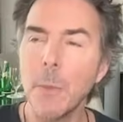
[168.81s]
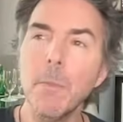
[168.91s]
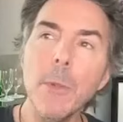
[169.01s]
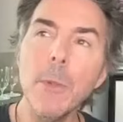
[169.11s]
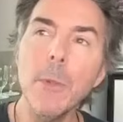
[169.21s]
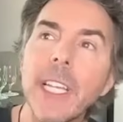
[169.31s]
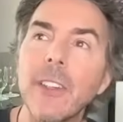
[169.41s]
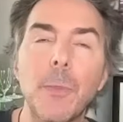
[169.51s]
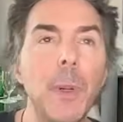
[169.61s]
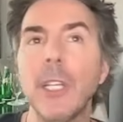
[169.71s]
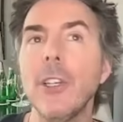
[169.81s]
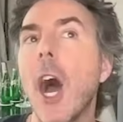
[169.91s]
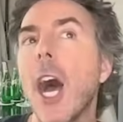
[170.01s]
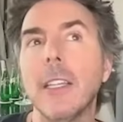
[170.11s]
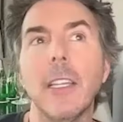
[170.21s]
movies, but
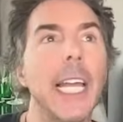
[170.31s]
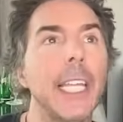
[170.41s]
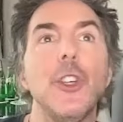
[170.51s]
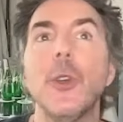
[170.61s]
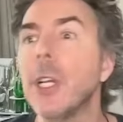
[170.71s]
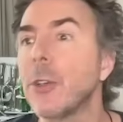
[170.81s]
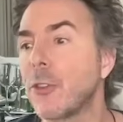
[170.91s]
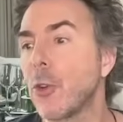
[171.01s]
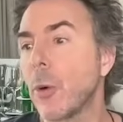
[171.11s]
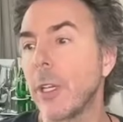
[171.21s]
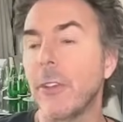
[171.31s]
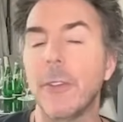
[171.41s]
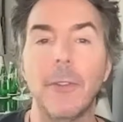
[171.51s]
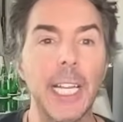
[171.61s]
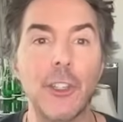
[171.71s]
not like you hear stories
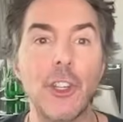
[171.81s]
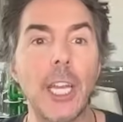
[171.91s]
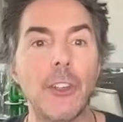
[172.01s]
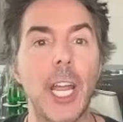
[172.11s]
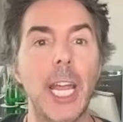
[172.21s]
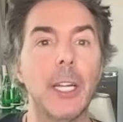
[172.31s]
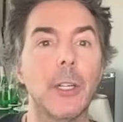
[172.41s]
of like JJ